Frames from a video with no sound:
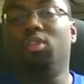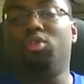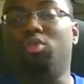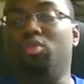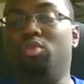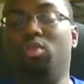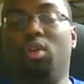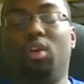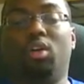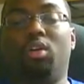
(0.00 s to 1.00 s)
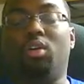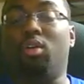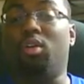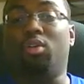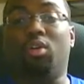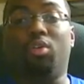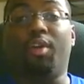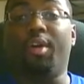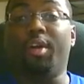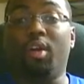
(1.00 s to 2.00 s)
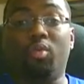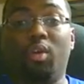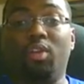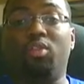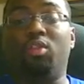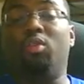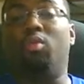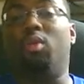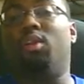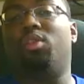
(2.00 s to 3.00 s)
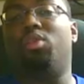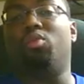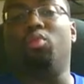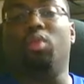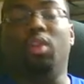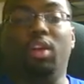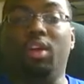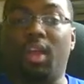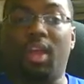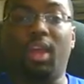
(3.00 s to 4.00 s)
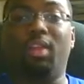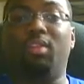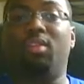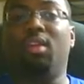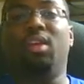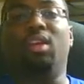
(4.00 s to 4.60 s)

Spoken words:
to a very good wrestler with really good hands.